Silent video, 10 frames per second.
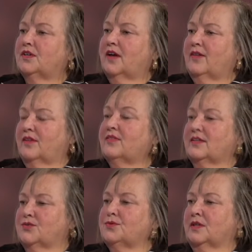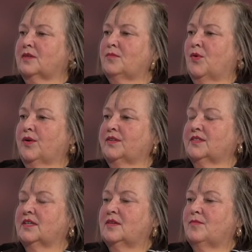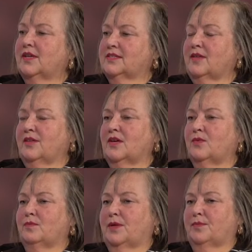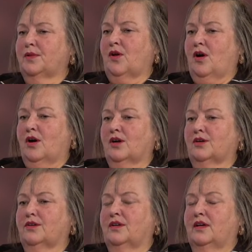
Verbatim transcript: I think that's really important because I think when people are